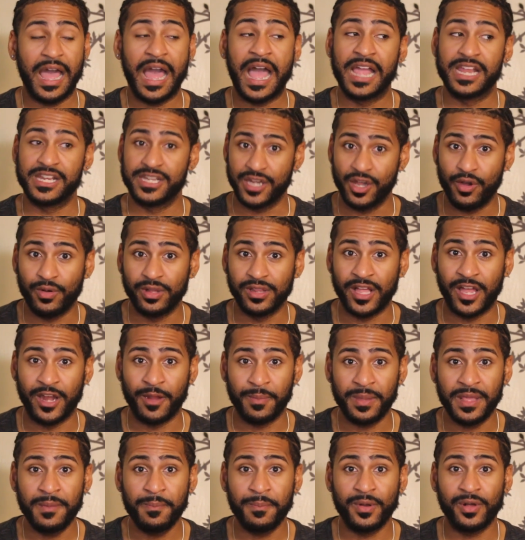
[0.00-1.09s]
I know a lot of
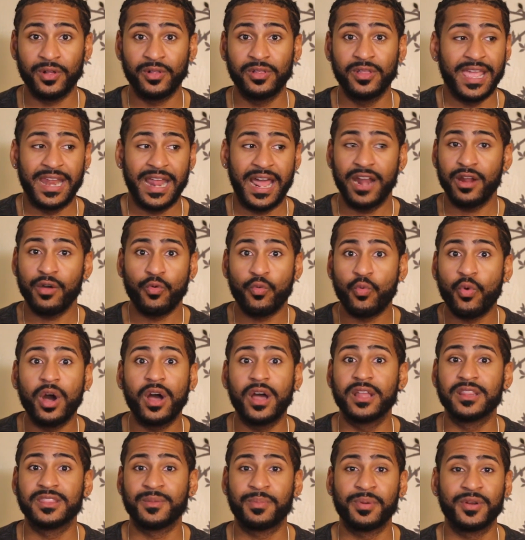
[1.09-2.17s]
people, and I don't
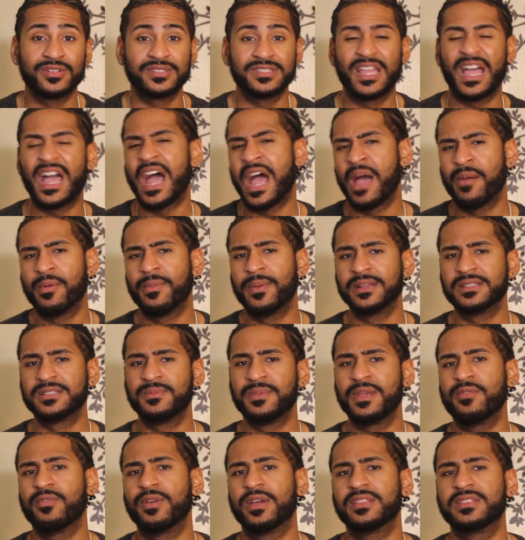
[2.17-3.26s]
want the person that I'm about to
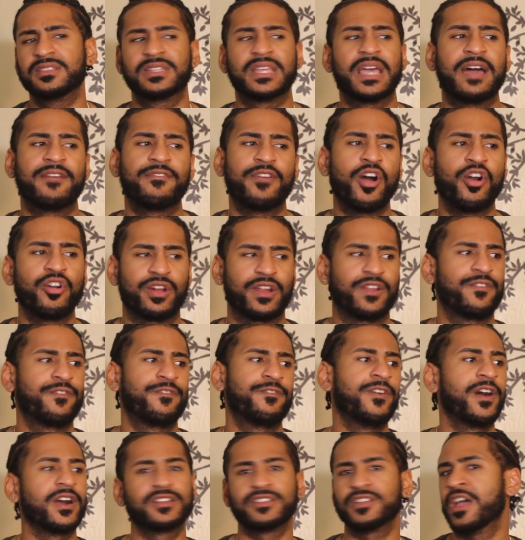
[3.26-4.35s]
be with to have already
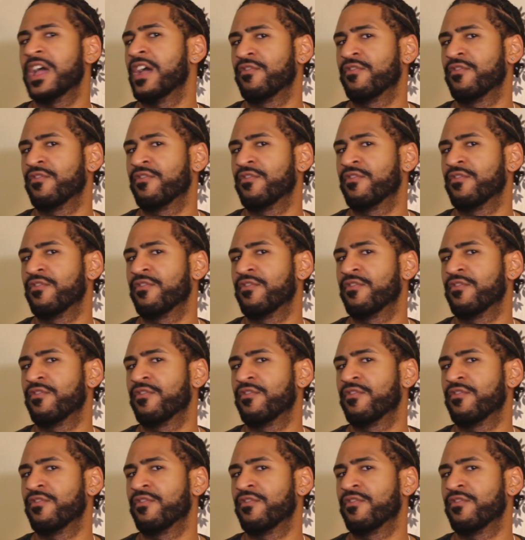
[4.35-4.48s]
fucked